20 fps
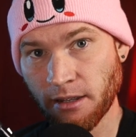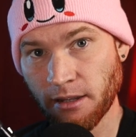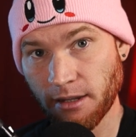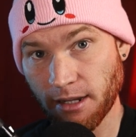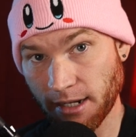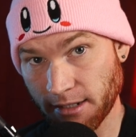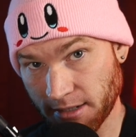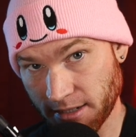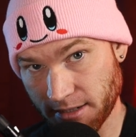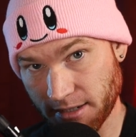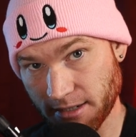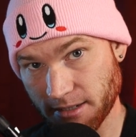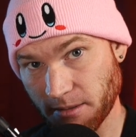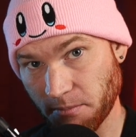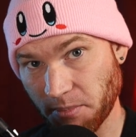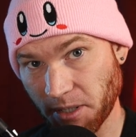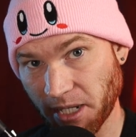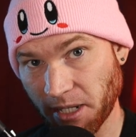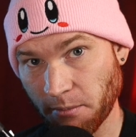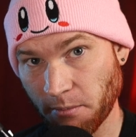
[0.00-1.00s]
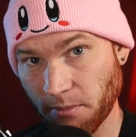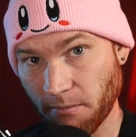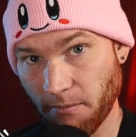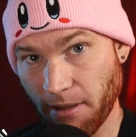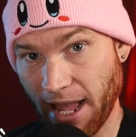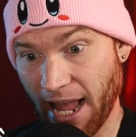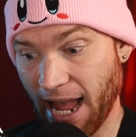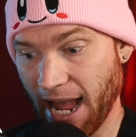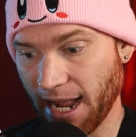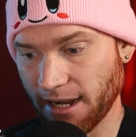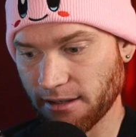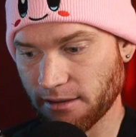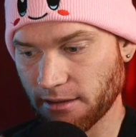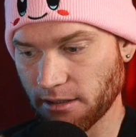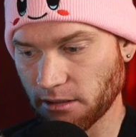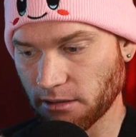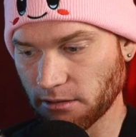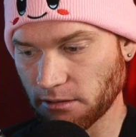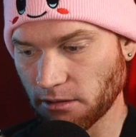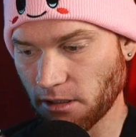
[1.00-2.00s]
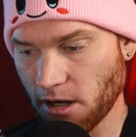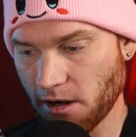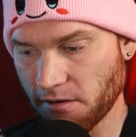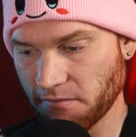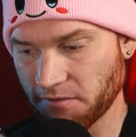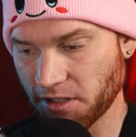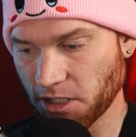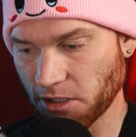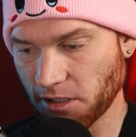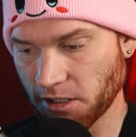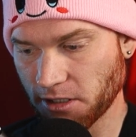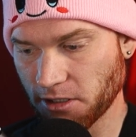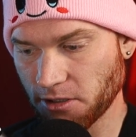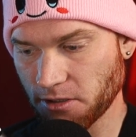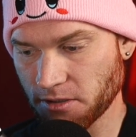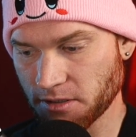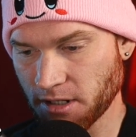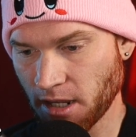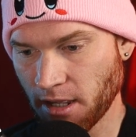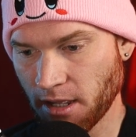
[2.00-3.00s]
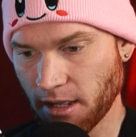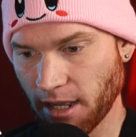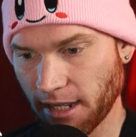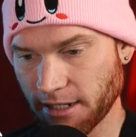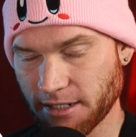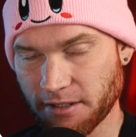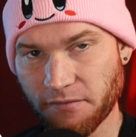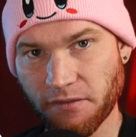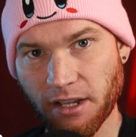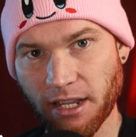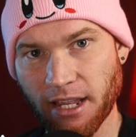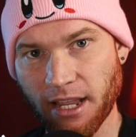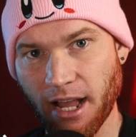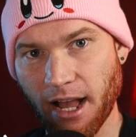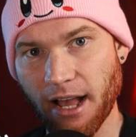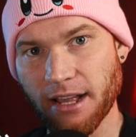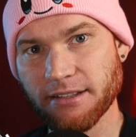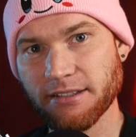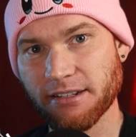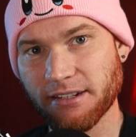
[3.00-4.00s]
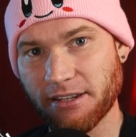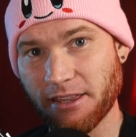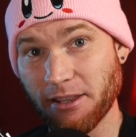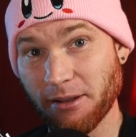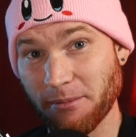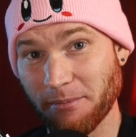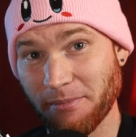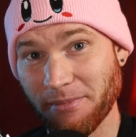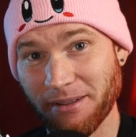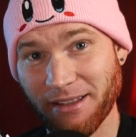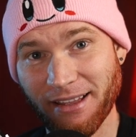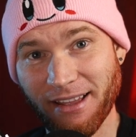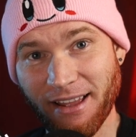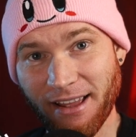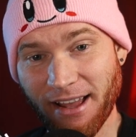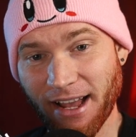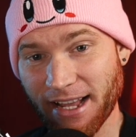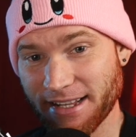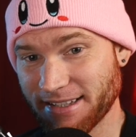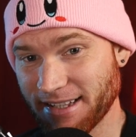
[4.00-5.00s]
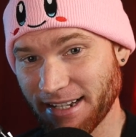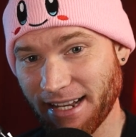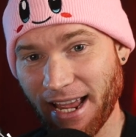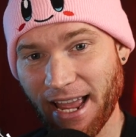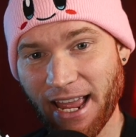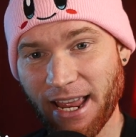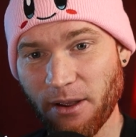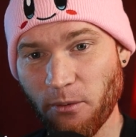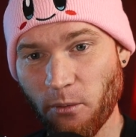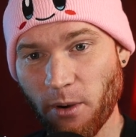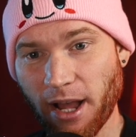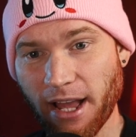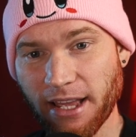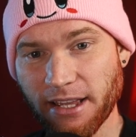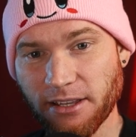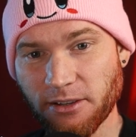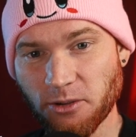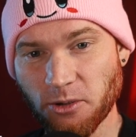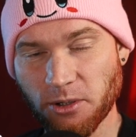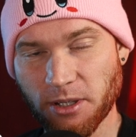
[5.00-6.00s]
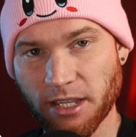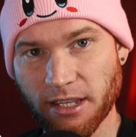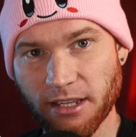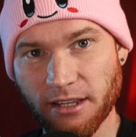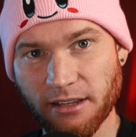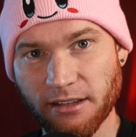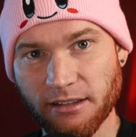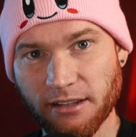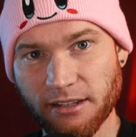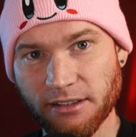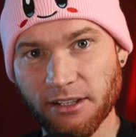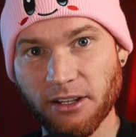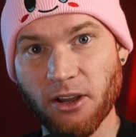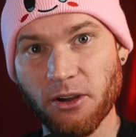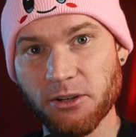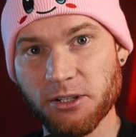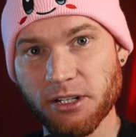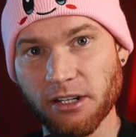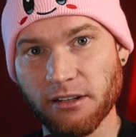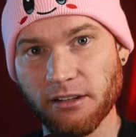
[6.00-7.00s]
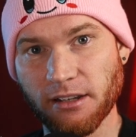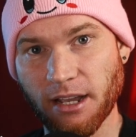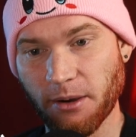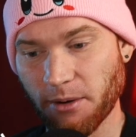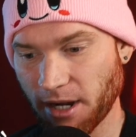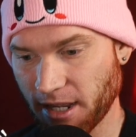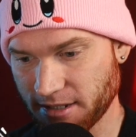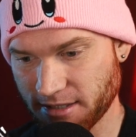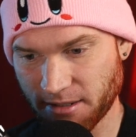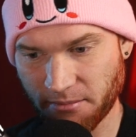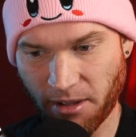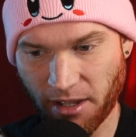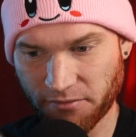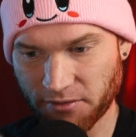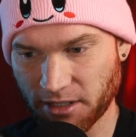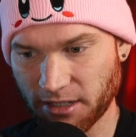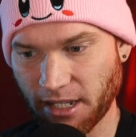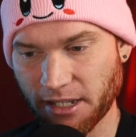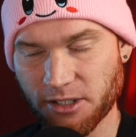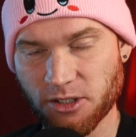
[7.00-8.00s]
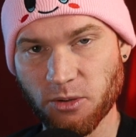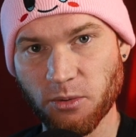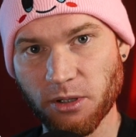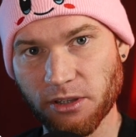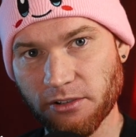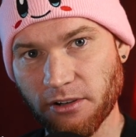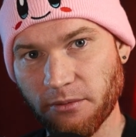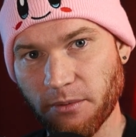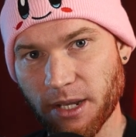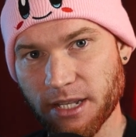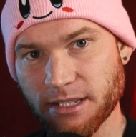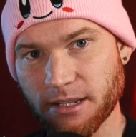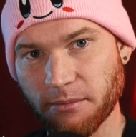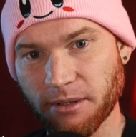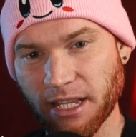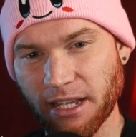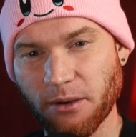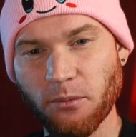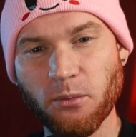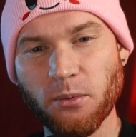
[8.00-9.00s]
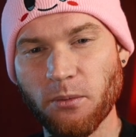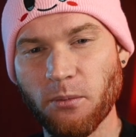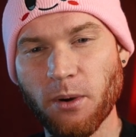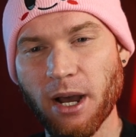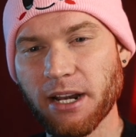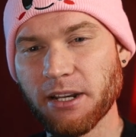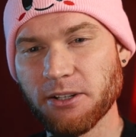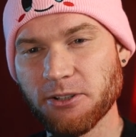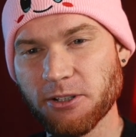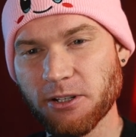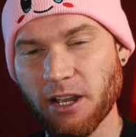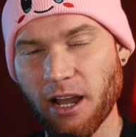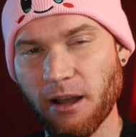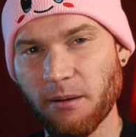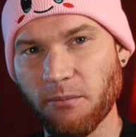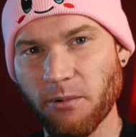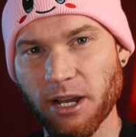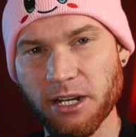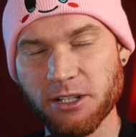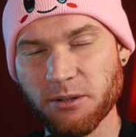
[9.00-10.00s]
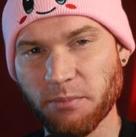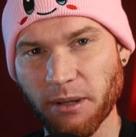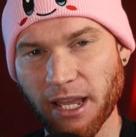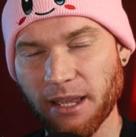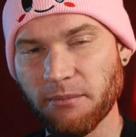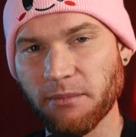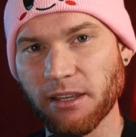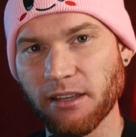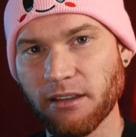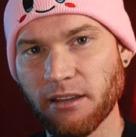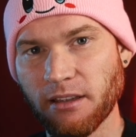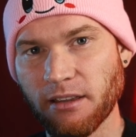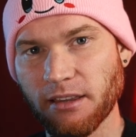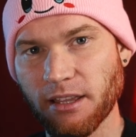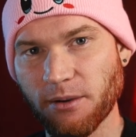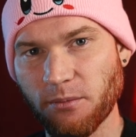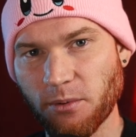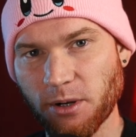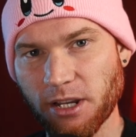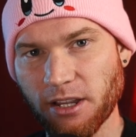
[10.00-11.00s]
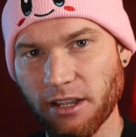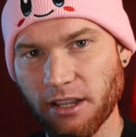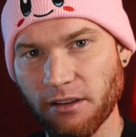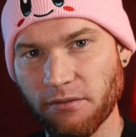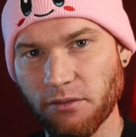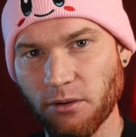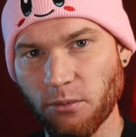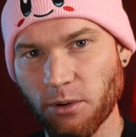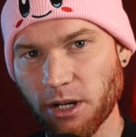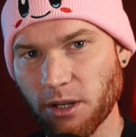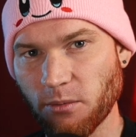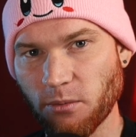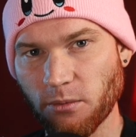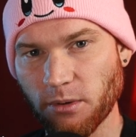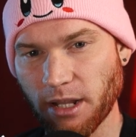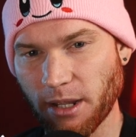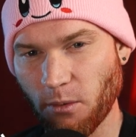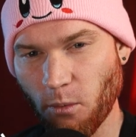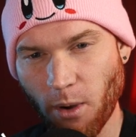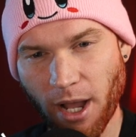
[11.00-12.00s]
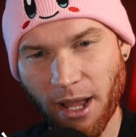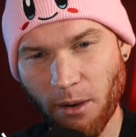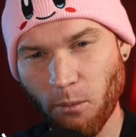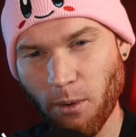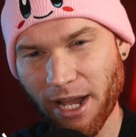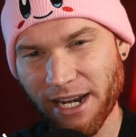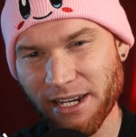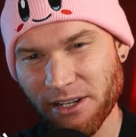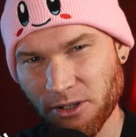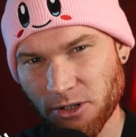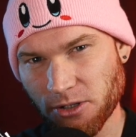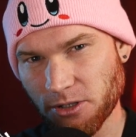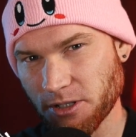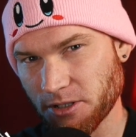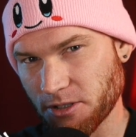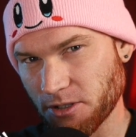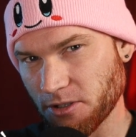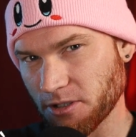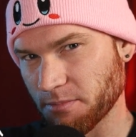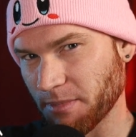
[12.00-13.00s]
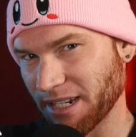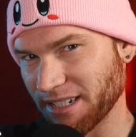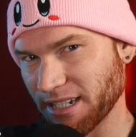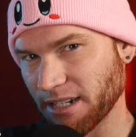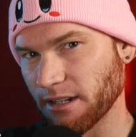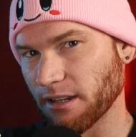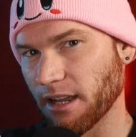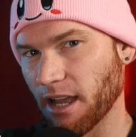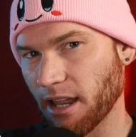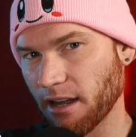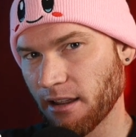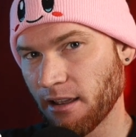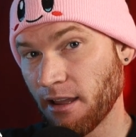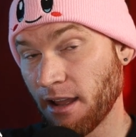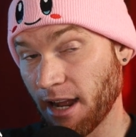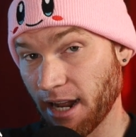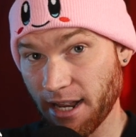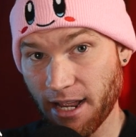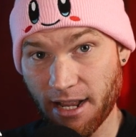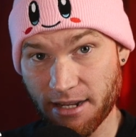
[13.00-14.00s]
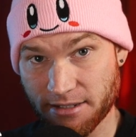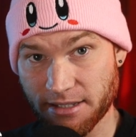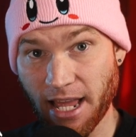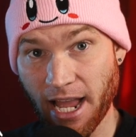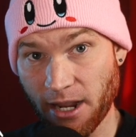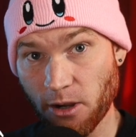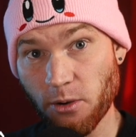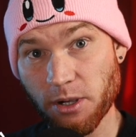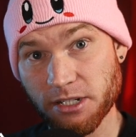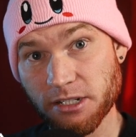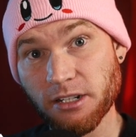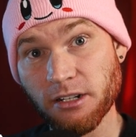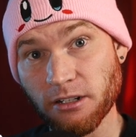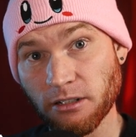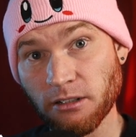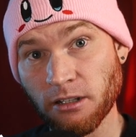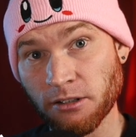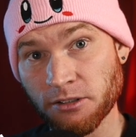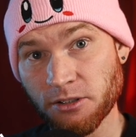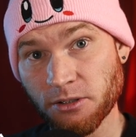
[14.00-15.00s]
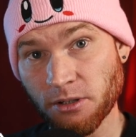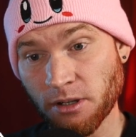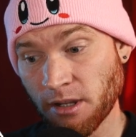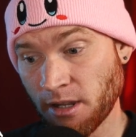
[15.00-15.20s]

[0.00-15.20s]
and this is a big hack that a lot of you can use, I just fucking asked them. I said, like, hey, why are you here in the coaching? I would ask them after like 2 or 3 weeks. I'd be like, why did you come? Why did you pay me? Like, what are you here for? What do you like? Why didn't you just use my Tinder guide? I asked that question a lot too.